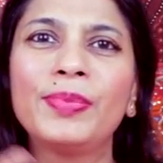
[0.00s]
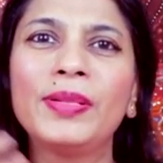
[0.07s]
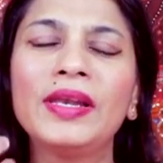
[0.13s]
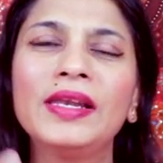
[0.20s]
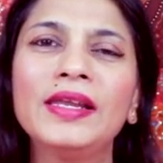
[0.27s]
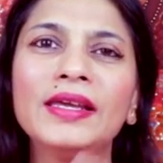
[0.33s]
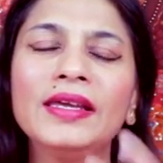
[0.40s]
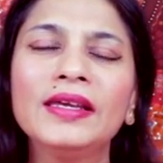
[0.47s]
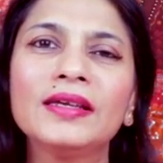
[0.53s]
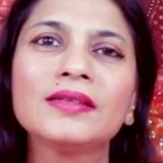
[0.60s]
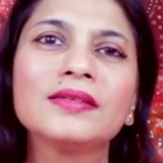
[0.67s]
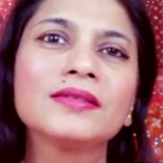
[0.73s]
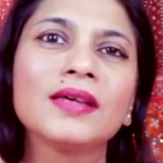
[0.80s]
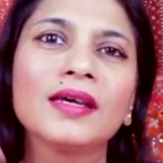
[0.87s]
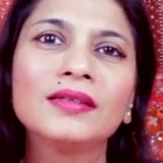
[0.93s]
playing
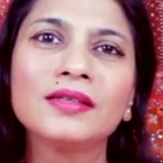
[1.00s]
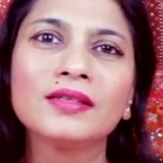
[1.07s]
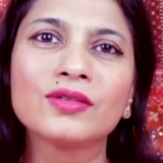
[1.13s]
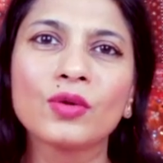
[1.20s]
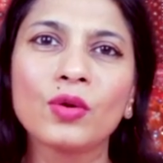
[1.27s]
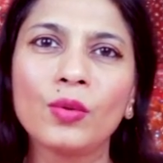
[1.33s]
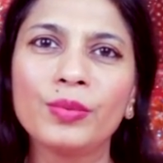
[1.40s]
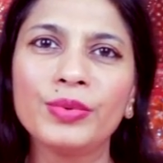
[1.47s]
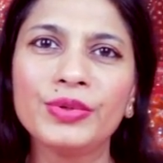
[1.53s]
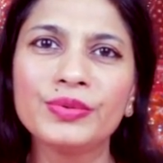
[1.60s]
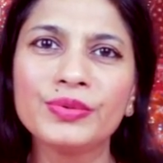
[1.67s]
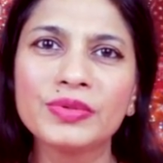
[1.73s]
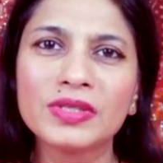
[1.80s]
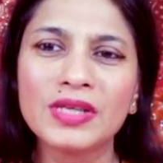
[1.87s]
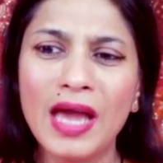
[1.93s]
inside the
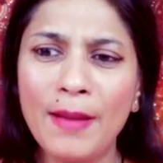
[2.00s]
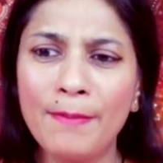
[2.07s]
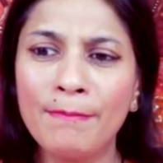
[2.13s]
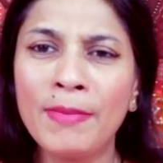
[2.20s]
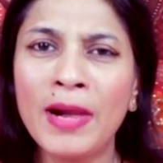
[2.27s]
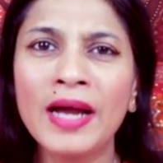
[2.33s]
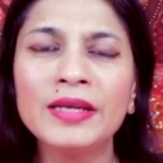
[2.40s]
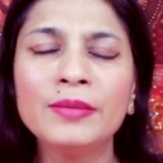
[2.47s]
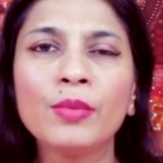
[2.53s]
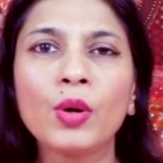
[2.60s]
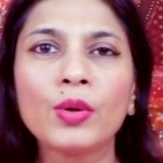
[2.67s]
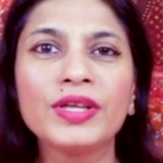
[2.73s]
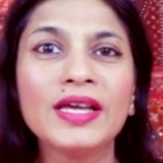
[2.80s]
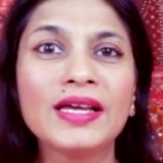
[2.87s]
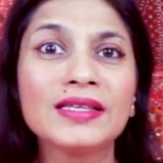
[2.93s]
Scorpio's mind,
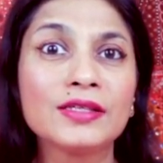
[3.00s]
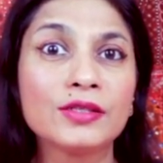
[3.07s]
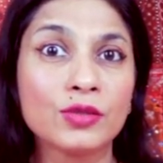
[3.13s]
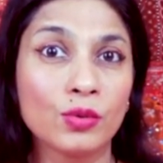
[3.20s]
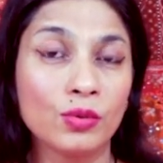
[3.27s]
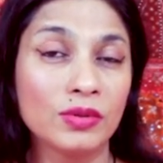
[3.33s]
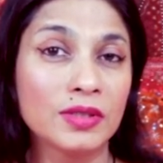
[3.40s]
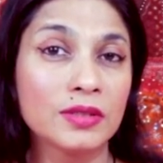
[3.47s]
body and soul.